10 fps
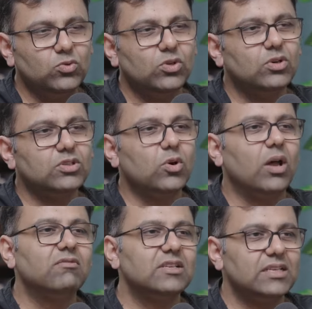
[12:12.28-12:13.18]
do those
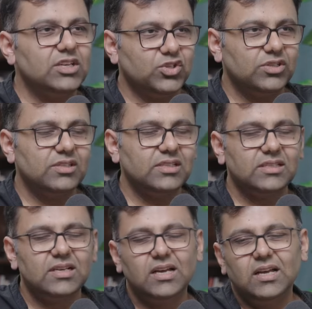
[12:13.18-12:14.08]

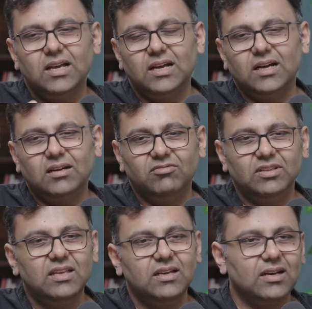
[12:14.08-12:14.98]
conversations uh,
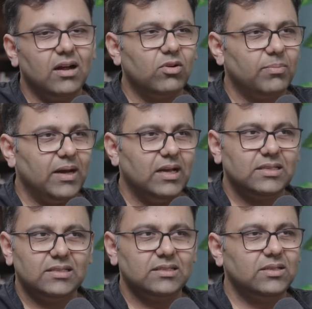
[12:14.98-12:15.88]
with their
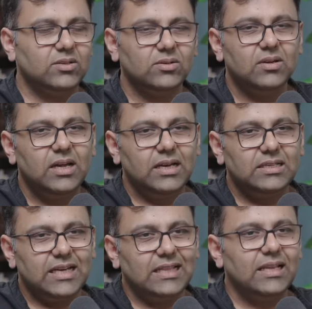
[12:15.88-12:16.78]
counterparts, you know,
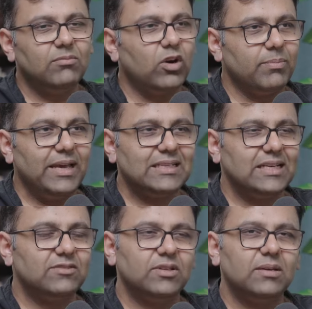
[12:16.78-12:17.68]
tell them what
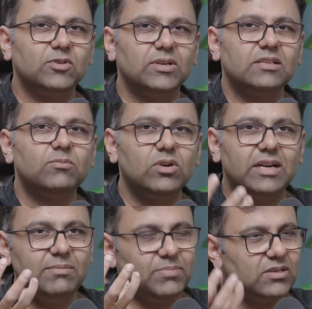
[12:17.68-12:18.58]
makes sense for them. So it is more
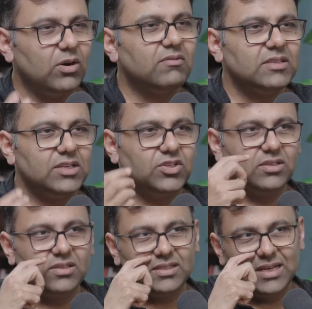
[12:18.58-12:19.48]
deeper
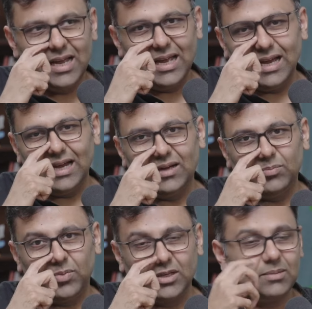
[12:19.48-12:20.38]
conversations, uh,
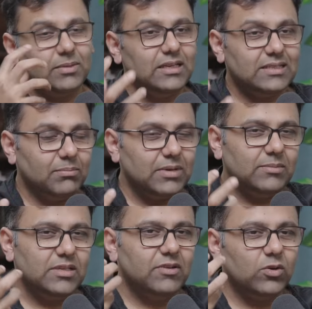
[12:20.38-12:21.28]
possibly
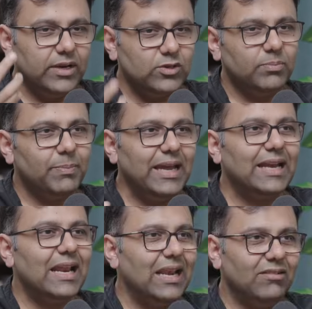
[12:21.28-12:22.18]
sometimes even going to a P and L